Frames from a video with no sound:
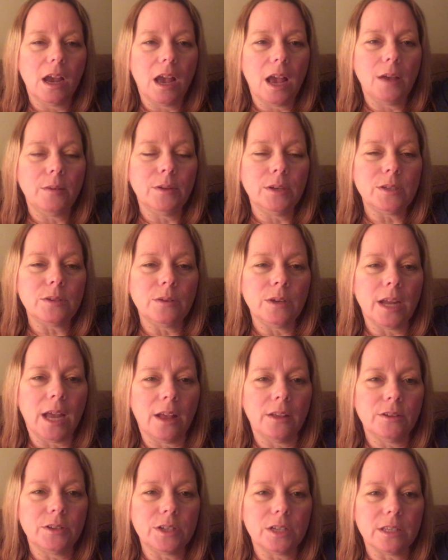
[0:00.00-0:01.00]
I went to an
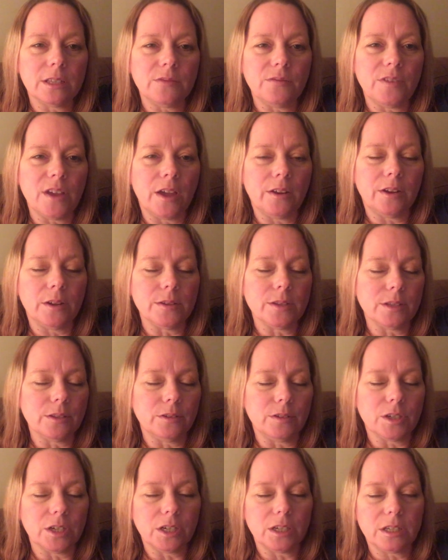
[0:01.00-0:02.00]
allergist and found I was
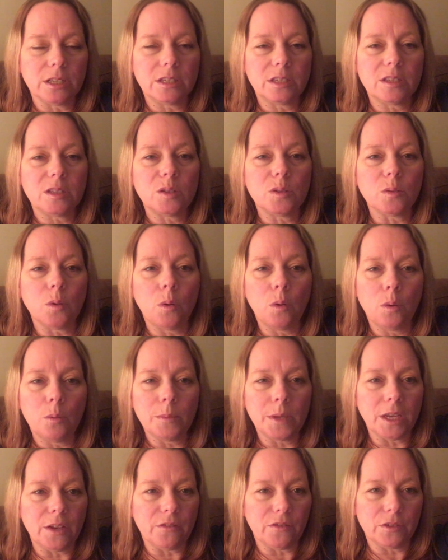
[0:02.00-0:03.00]
allergic to so
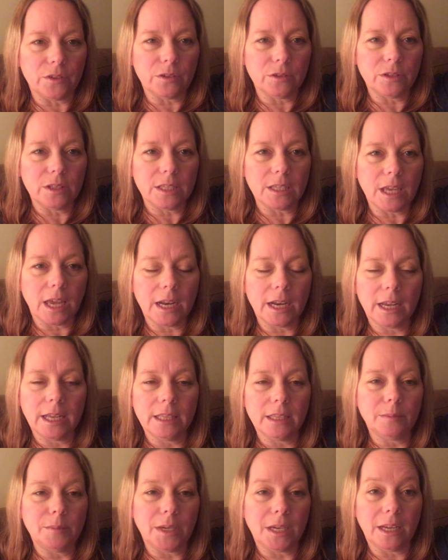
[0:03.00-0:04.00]
many foods, and I
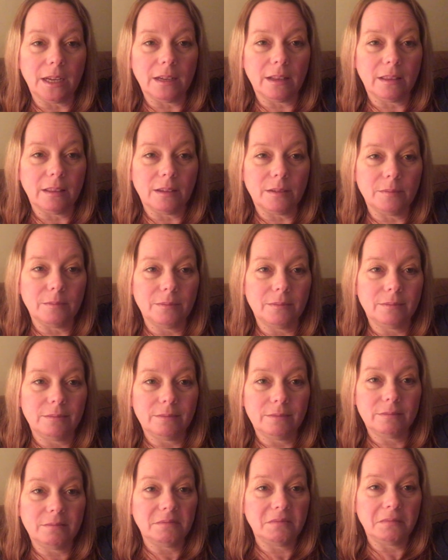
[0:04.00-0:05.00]
eliminated them
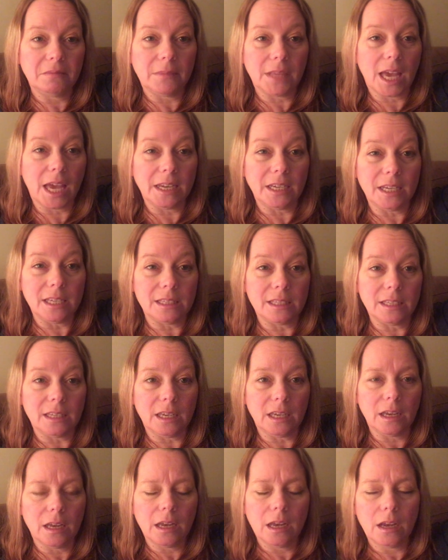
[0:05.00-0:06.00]
that
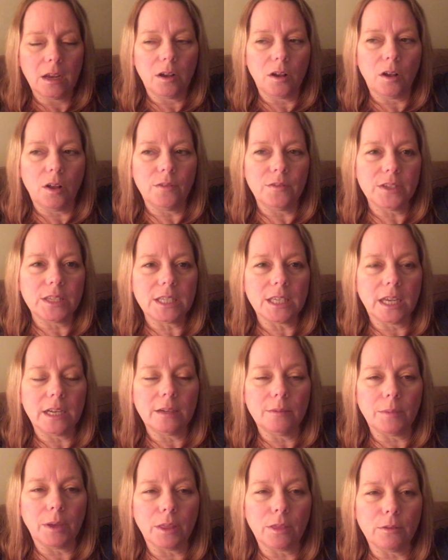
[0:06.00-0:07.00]
easy. All of a
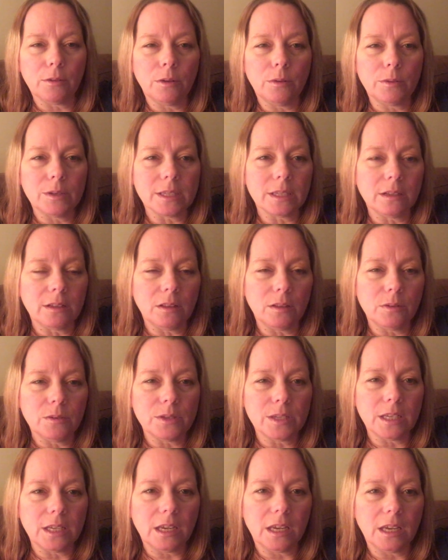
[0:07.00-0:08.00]
sudden, my throat wasn't
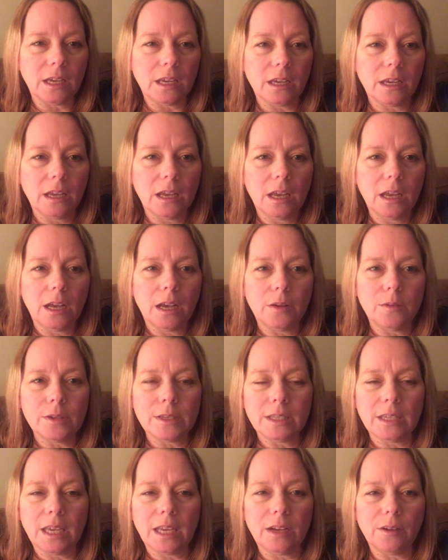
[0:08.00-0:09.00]
closing, I
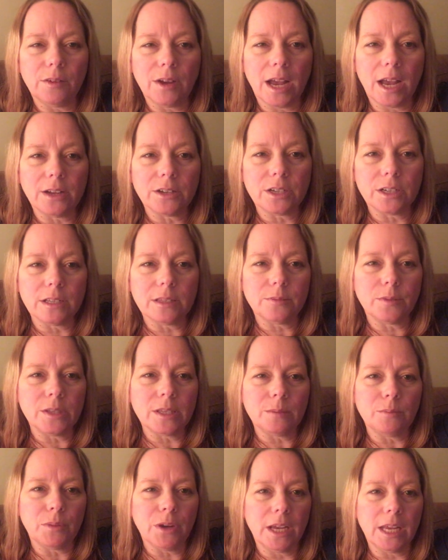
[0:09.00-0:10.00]
wasn't getting rashes,
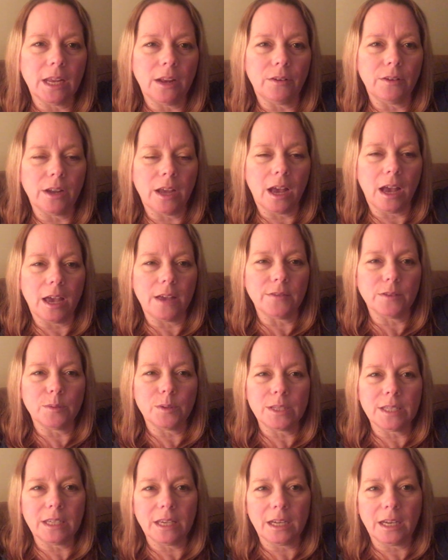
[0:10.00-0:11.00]
wasn't breaking out in hives,
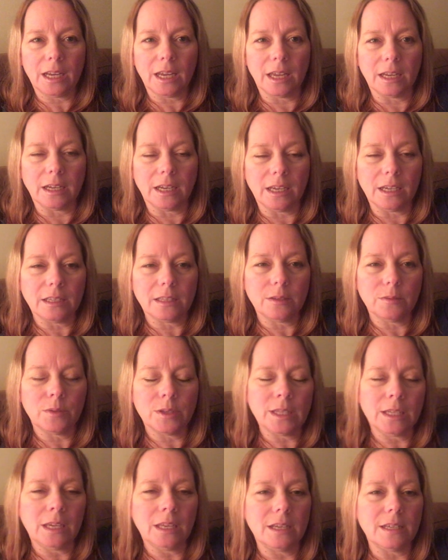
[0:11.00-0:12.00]
wasn't getting headaches,
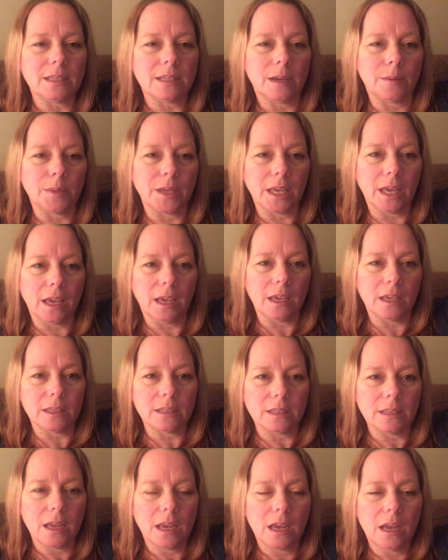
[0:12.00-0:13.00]
wasn't getting stomach
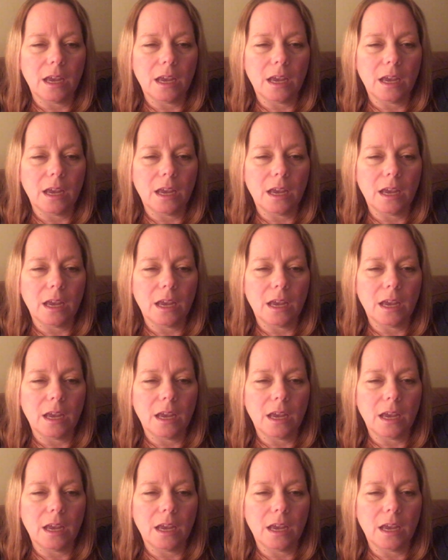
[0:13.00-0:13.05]
aches,